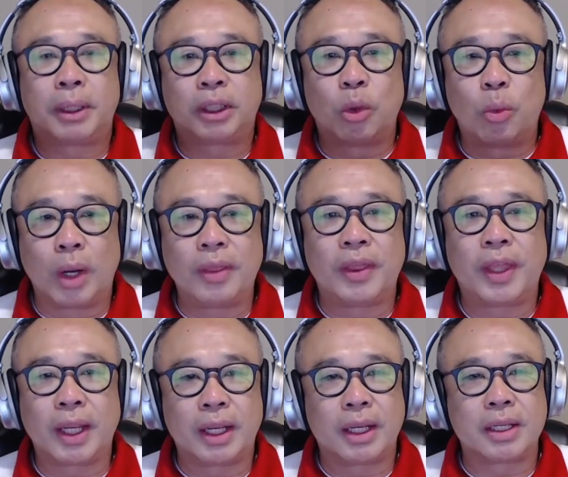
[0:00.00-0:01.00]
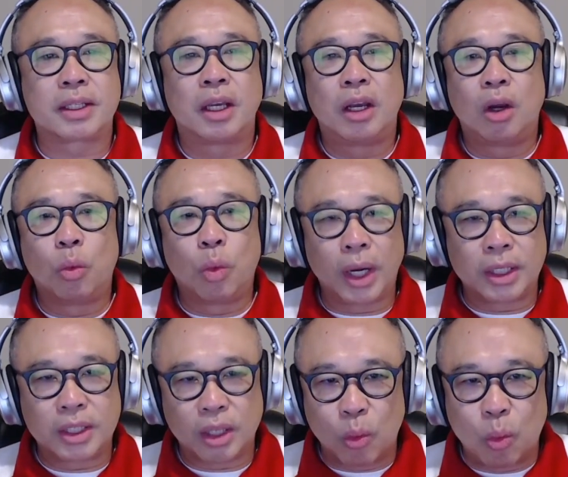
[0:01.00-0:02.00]
But the one thing is, what
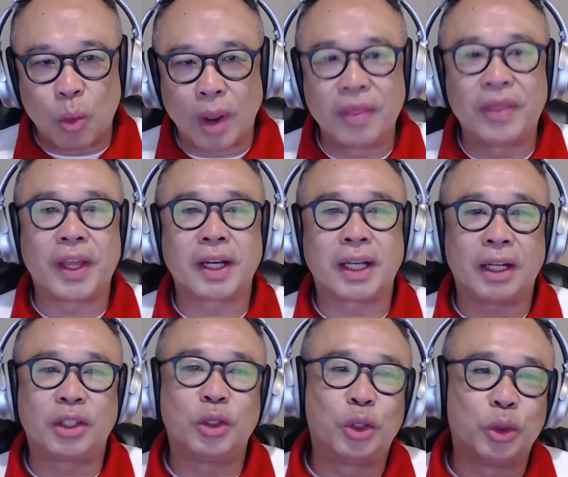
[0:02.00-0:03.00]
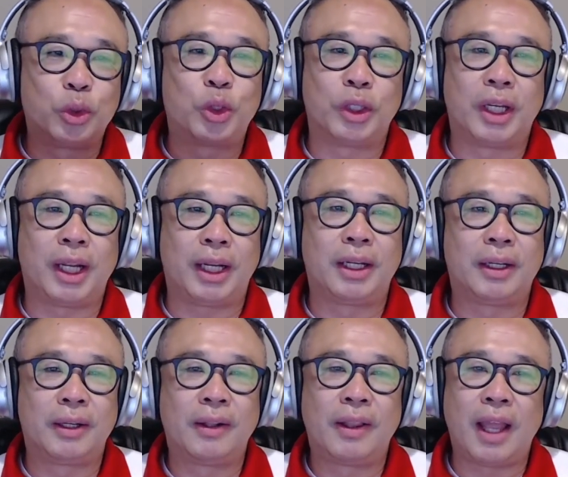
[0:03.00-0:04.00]
is the one thing that you do today?
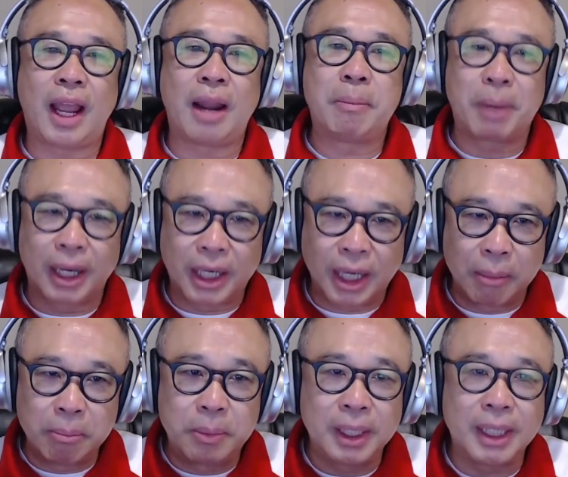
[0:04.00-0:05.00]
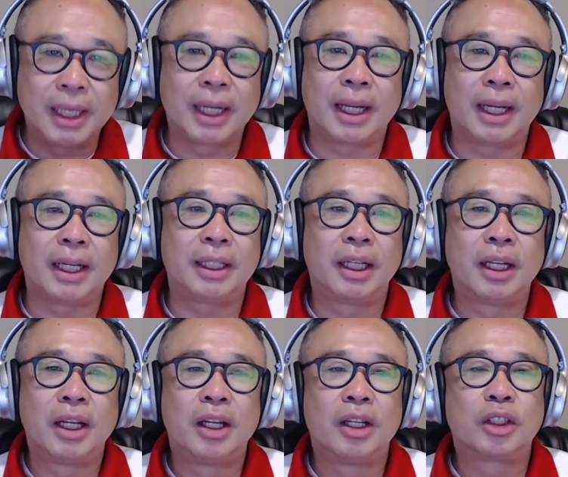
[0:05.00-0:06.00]
And by completing it,
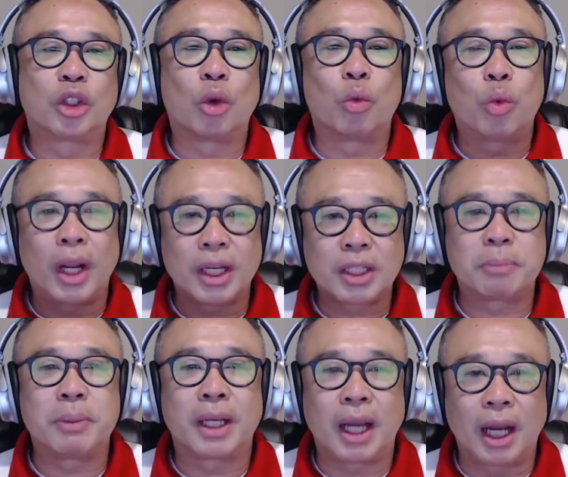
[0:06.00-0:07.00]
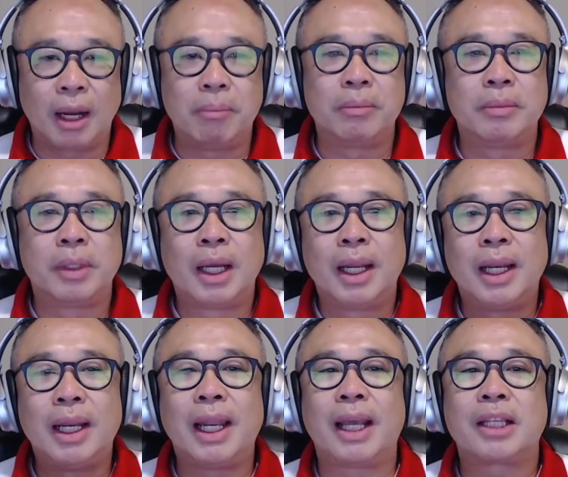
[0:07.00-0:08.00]
the rest become
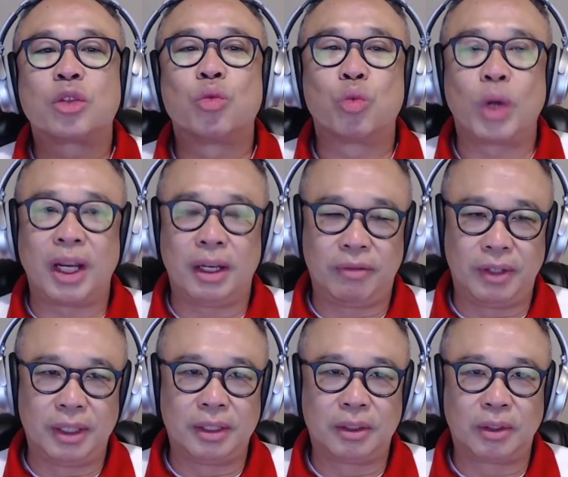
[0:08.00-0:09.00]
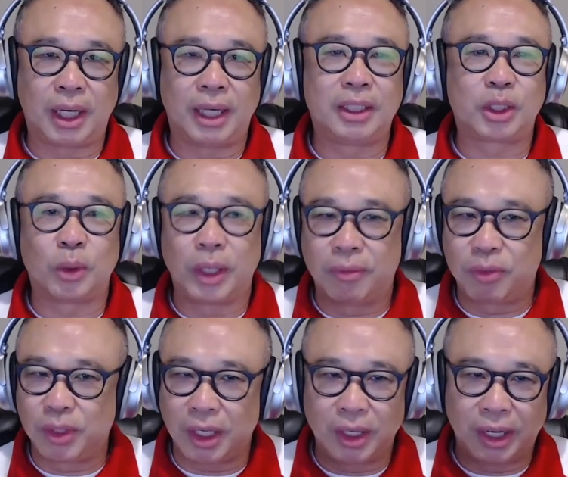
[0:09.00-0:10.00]
less relevant, right? So
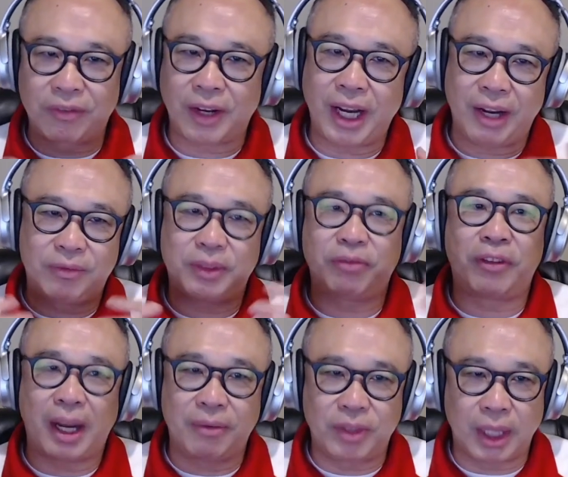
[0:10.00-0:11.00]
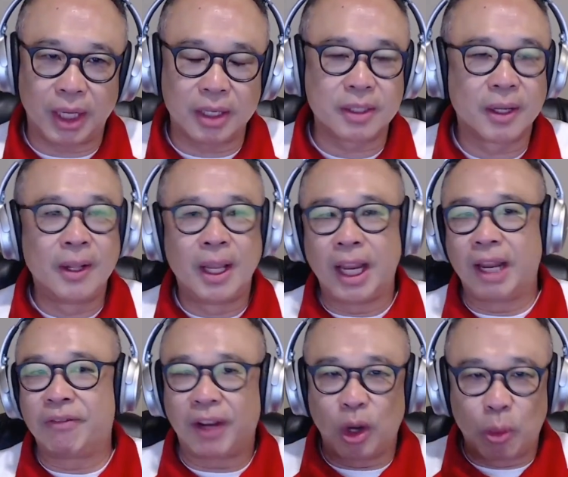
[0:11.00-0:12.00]
if I have 5 things,
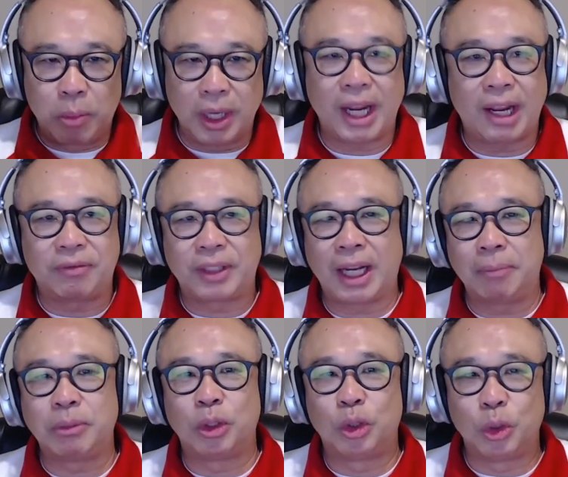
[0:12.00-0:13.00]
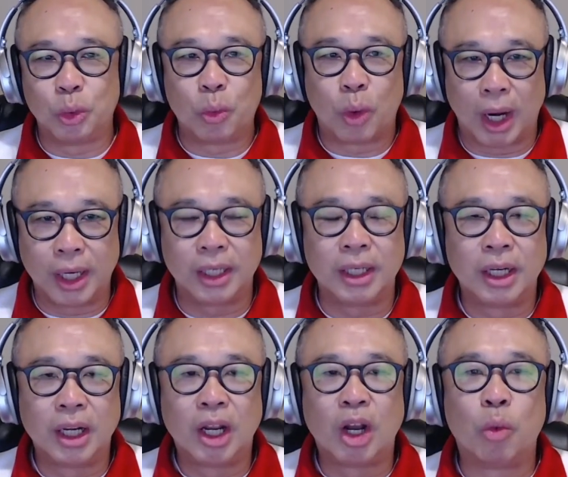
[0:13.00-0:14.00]
if I only have time to do one,
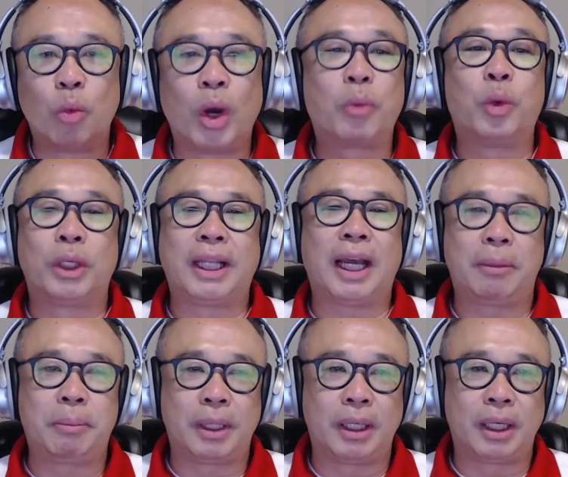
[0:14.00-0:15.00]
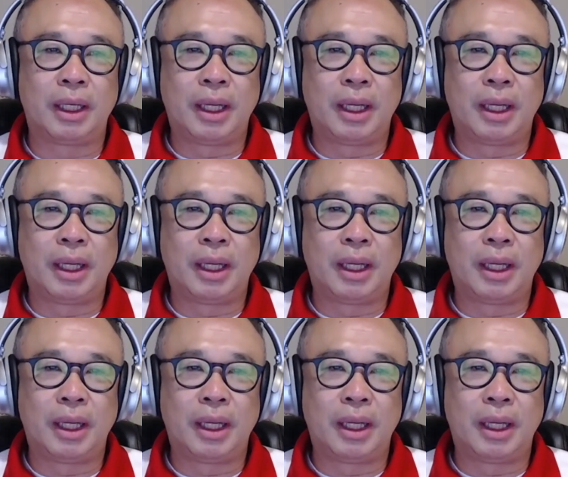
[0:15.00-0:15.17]
what would that be?